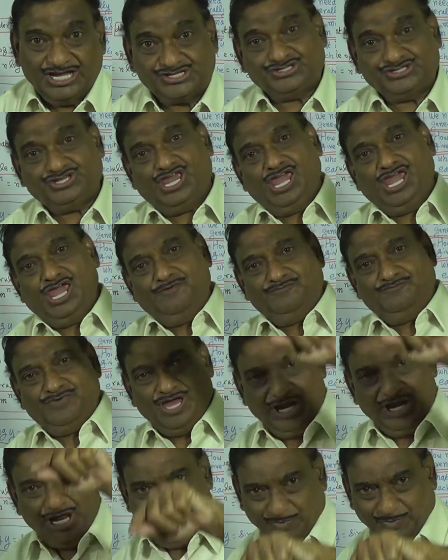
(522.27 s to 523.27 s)
same
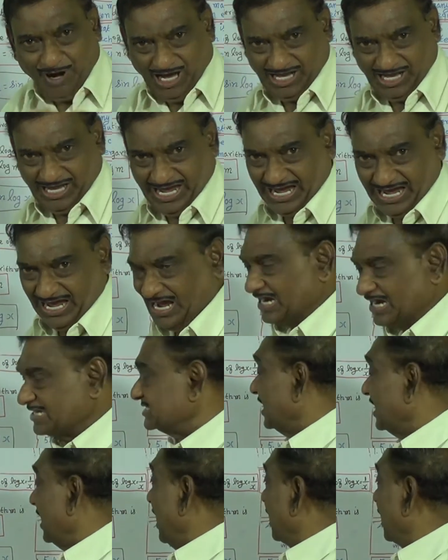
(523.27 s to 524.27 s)
variable x